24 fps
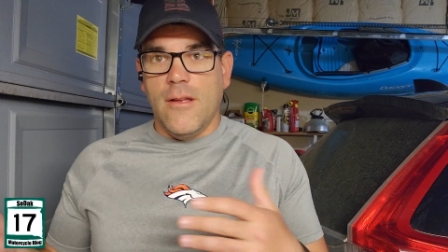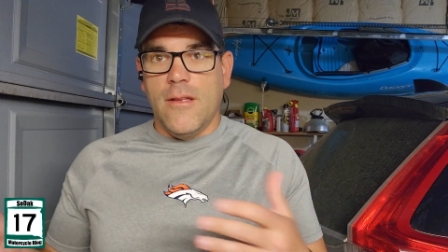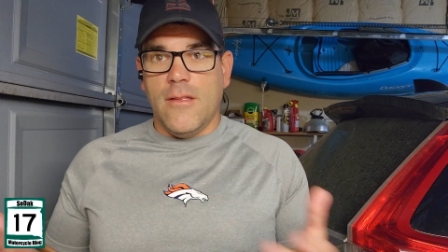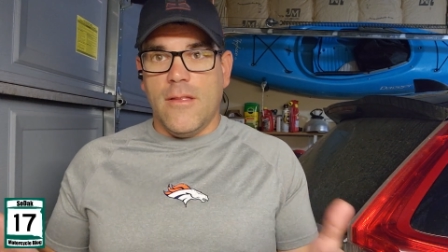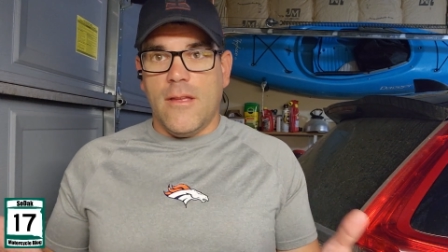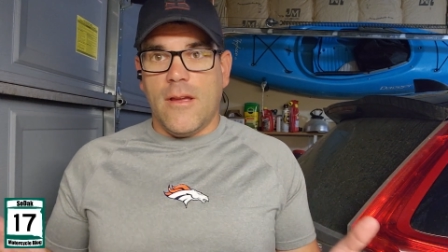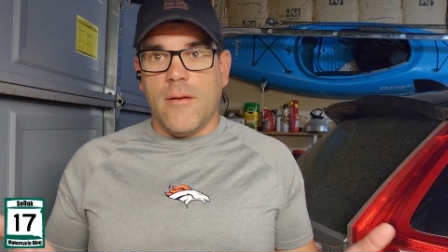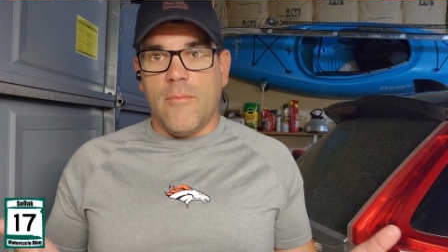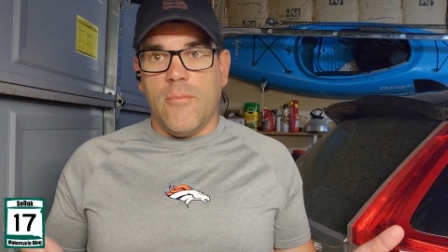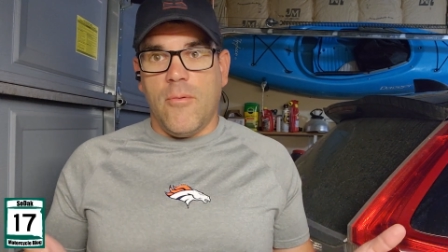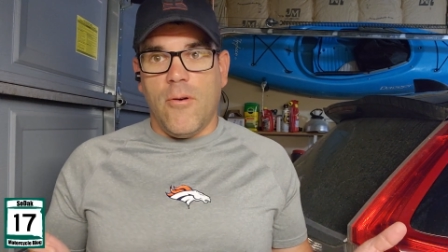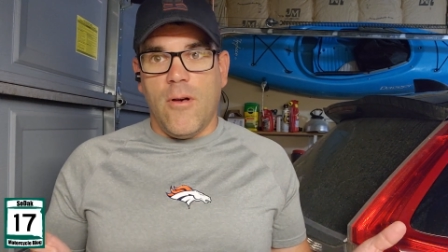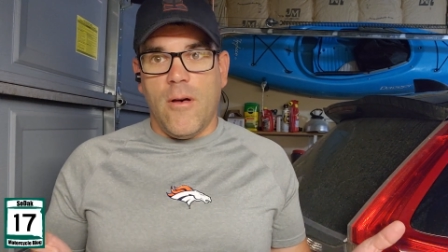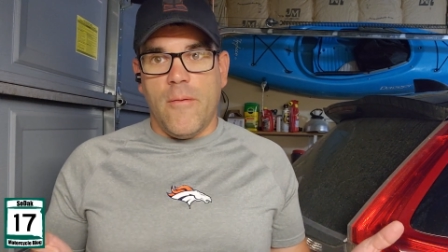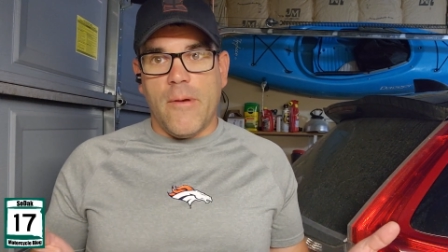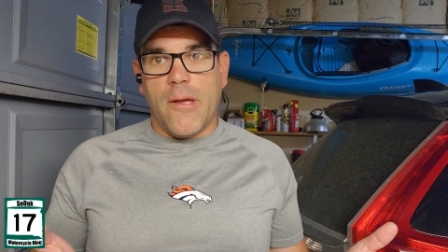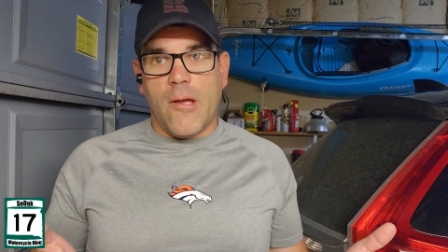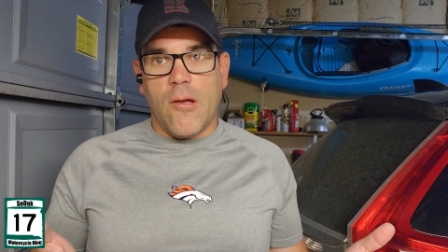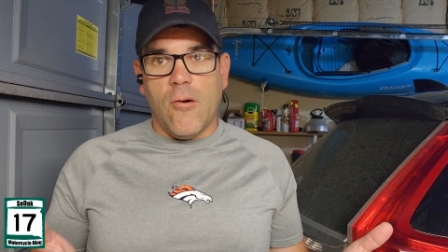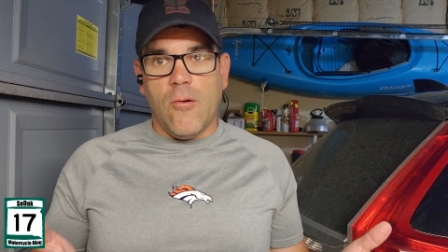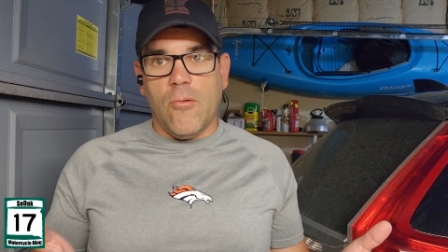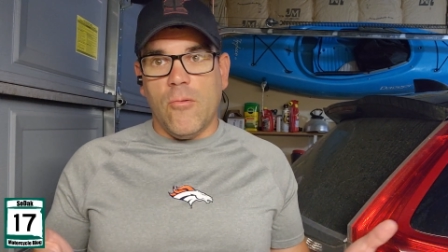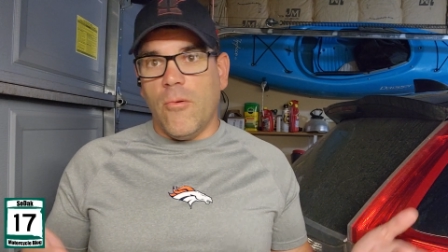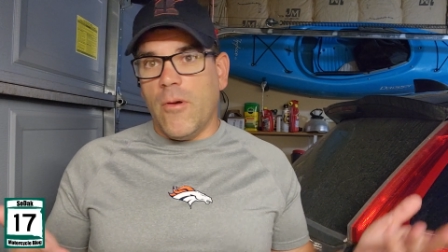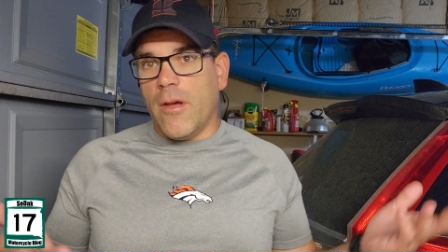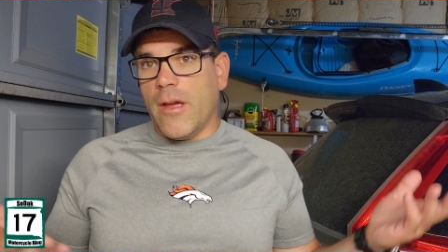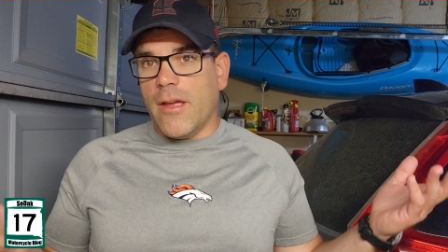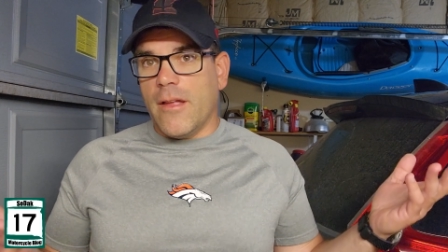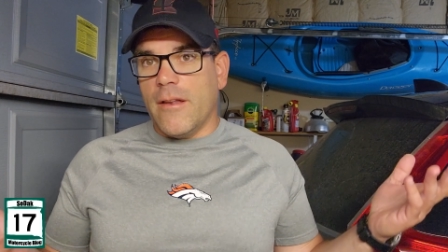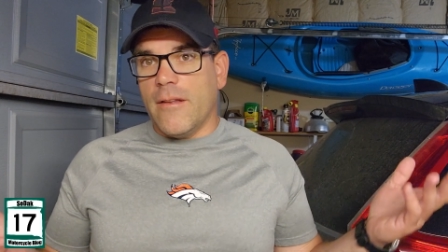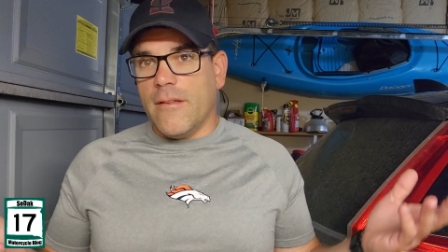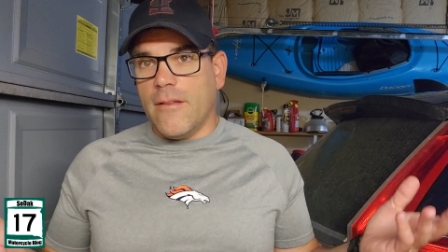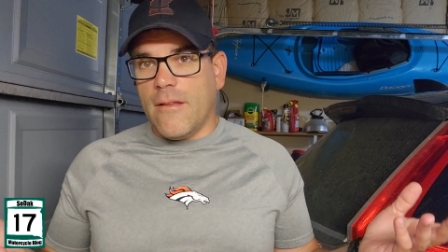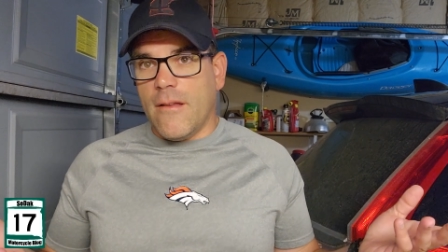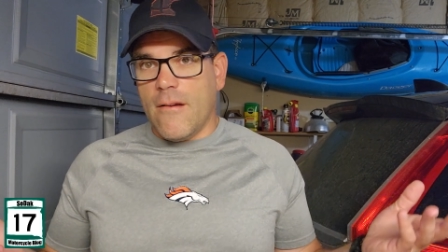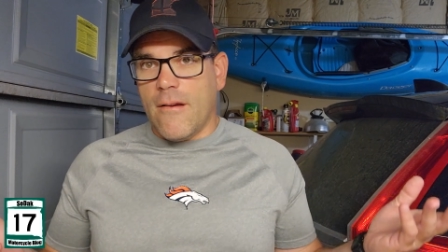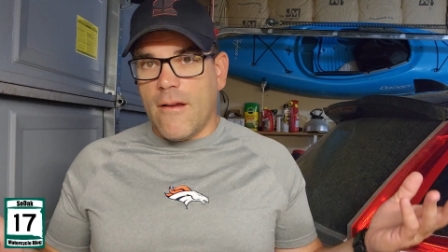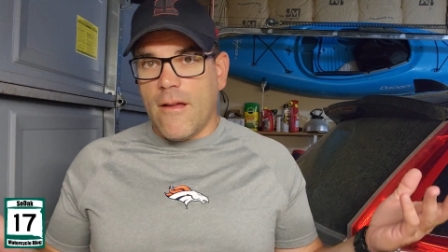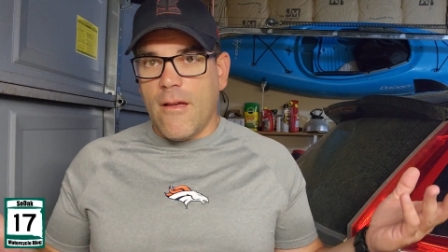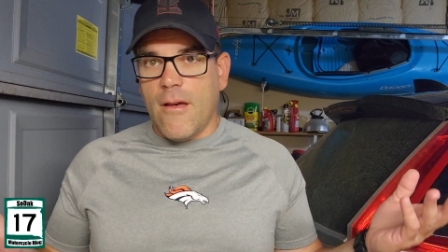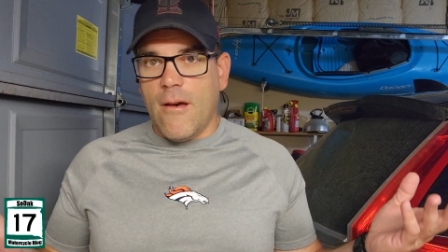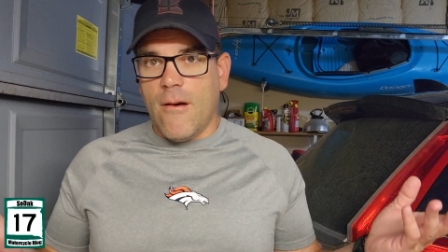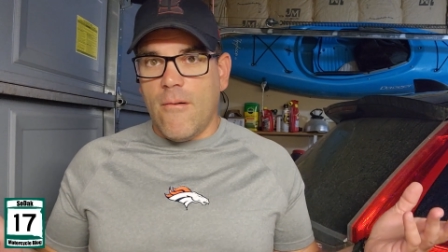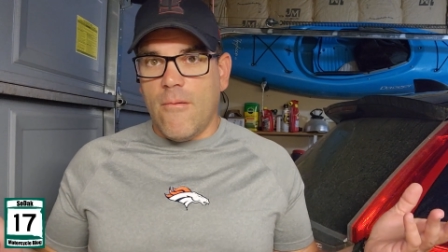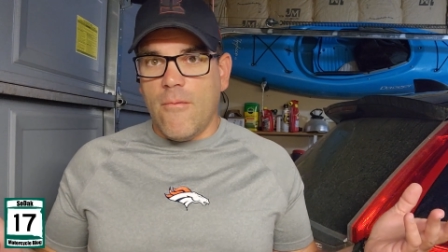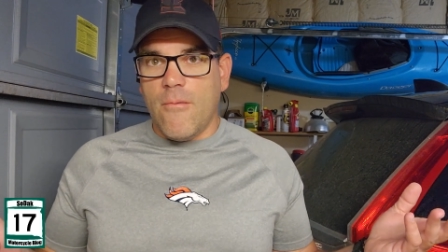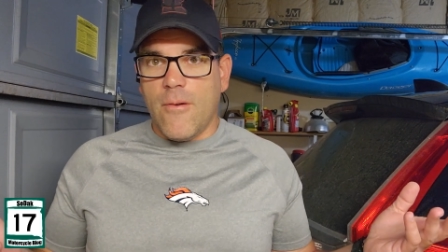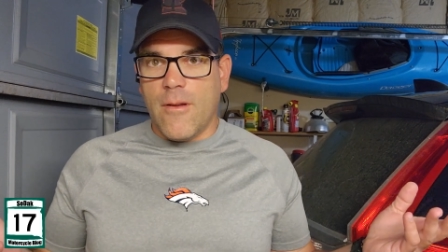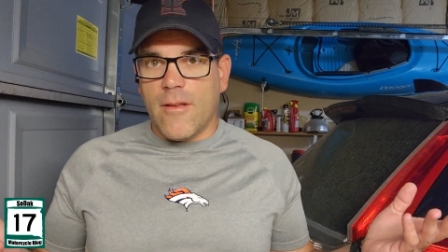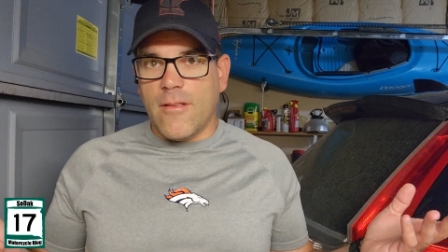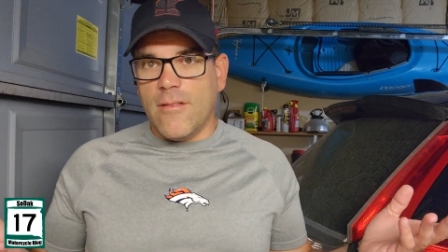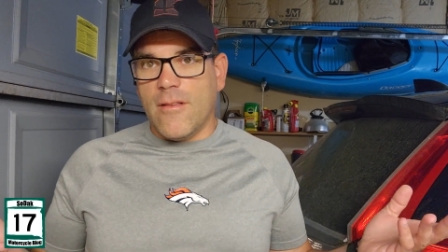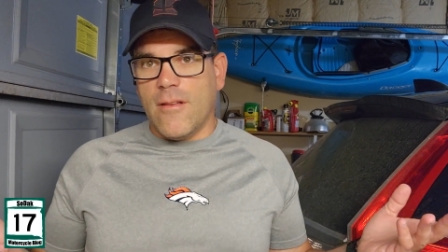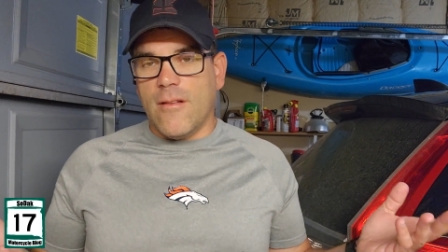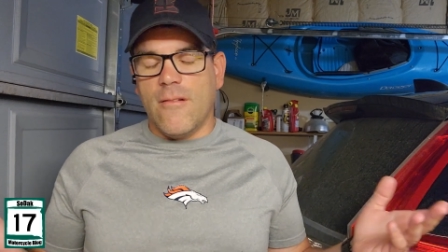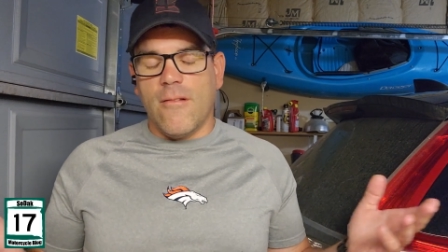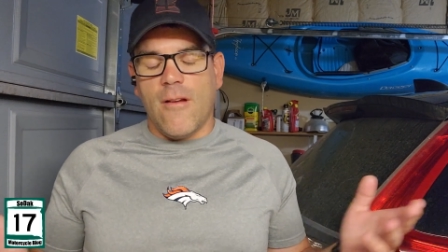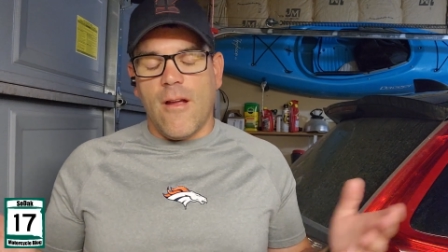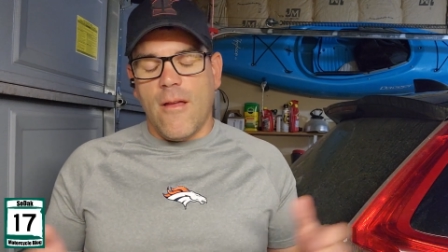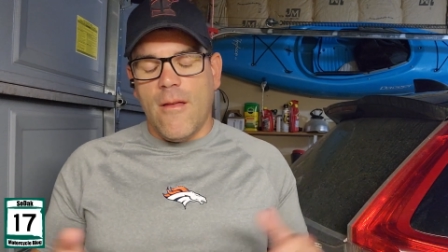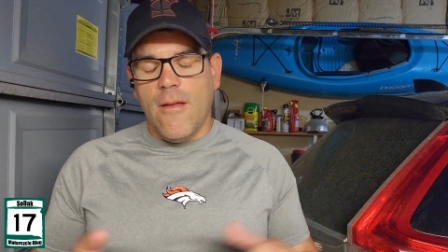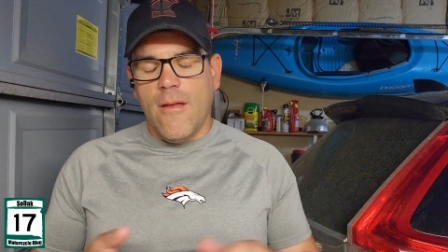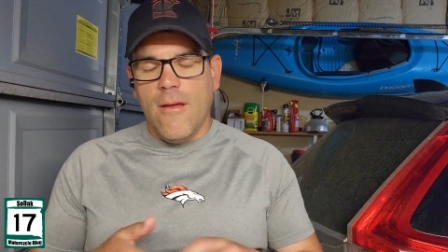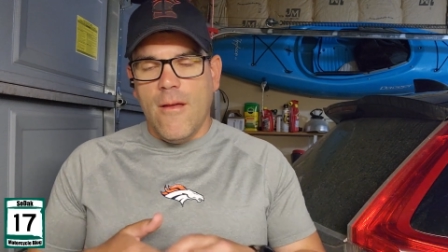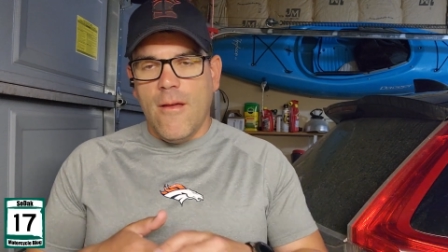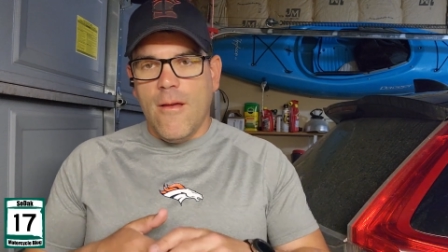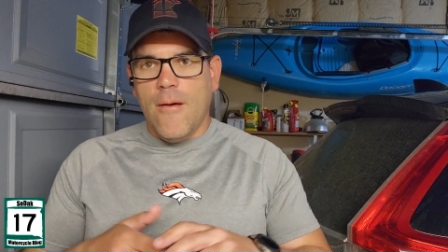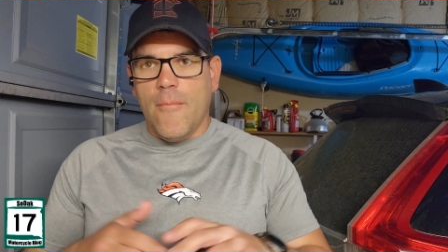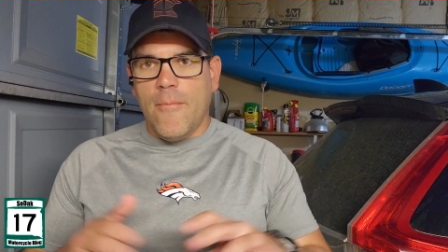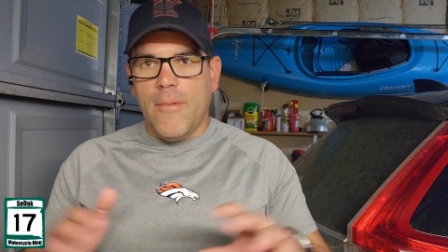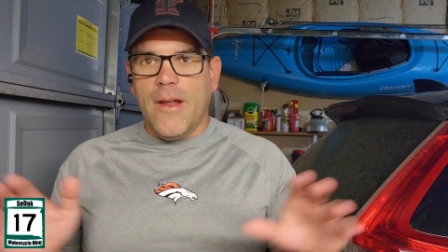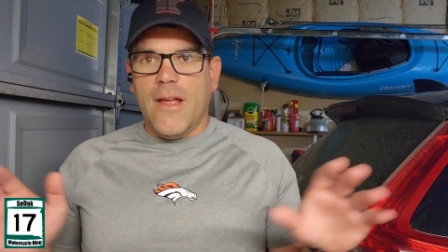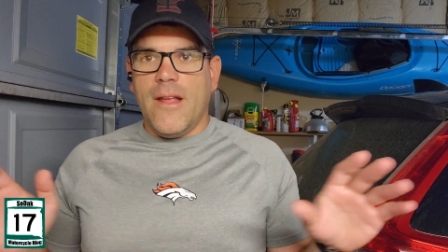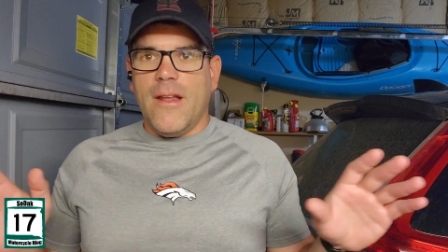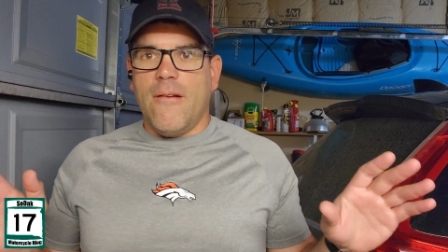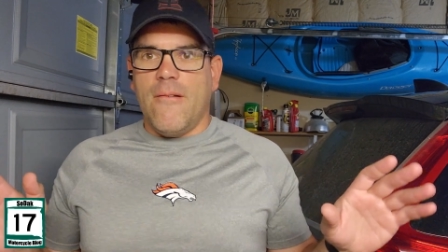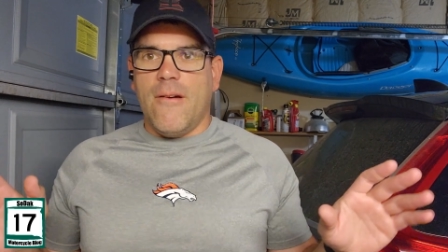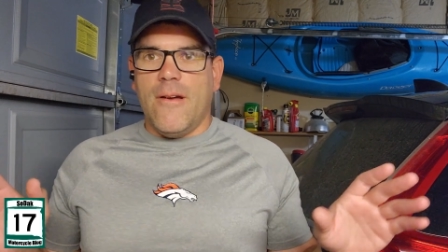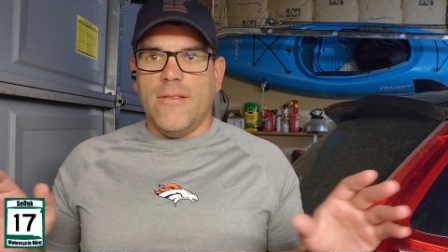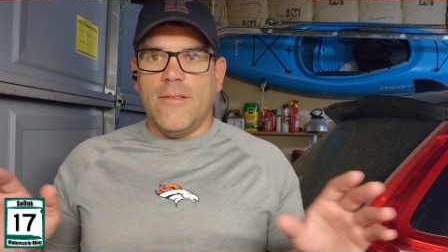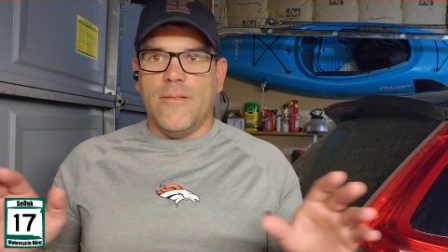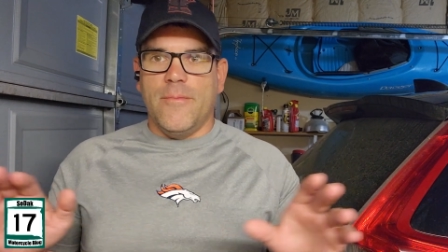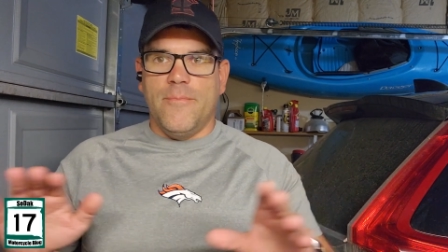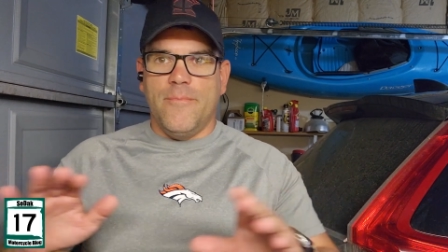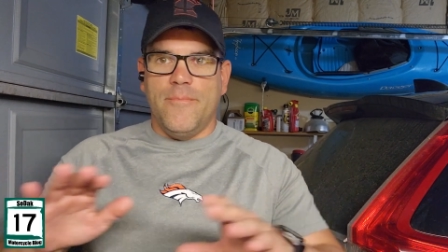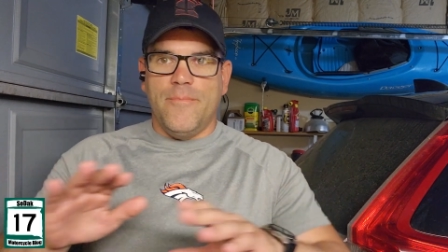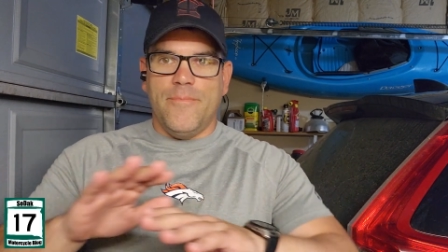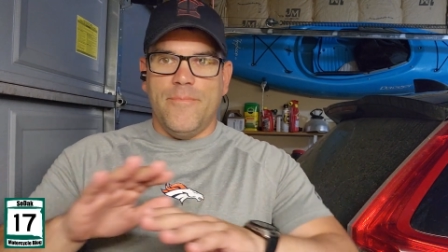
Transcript: that I can pull on my Goldwing and there you go. We can see a trailer. But anyways,